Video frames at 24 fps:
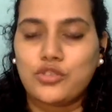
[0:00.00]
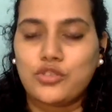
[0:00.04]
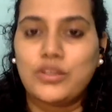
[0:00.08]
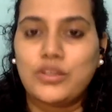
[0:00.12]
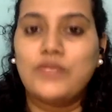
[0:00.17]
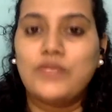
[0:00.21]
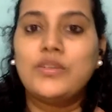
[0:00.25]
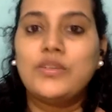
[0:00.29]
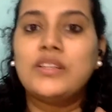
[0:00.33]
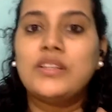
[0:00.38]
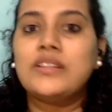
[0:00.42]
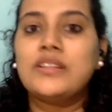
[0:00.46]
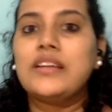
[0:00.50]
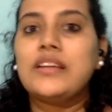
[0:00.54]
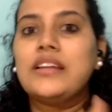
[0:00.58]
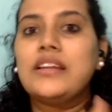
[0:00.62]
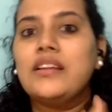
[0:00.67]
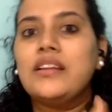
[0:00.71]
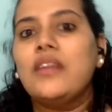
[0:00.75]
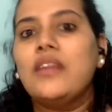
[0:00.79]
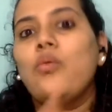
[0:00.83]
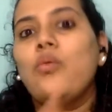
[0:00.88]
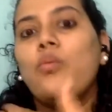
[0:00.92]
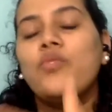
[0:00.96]
So even
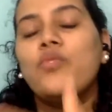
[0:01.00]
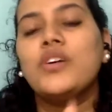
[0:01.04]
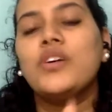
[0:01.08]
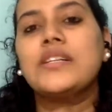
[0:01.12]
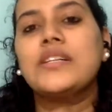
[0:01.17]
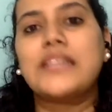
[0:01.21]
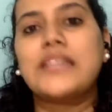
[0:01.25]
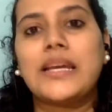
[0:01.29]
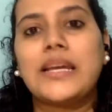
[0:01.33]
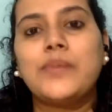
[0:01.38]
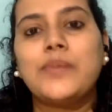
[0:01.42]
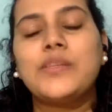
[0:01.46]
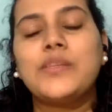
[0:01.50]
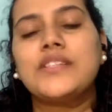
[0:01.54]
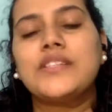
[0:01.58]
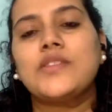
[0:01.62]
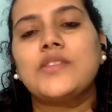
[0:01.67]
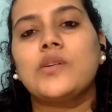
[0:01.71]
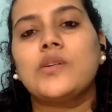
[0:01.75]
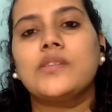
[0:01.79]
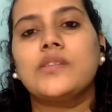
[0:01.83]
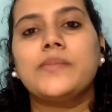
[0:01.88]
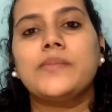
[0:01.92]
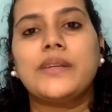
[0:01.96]
in homework time, it's
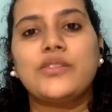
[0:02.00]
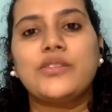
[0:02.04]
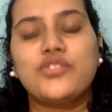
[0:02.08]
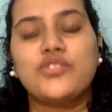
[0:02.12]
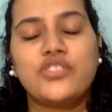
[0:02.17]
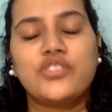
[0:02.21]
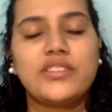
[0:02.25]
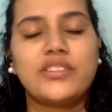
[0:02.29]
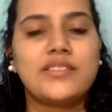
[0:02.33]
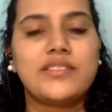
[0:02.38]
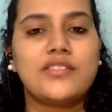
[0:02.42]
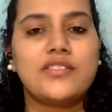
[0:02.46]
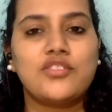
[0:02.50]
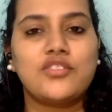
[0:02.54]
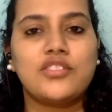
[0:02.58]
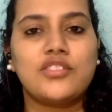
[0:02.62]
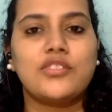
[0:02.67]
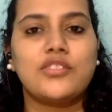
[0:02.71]
not about just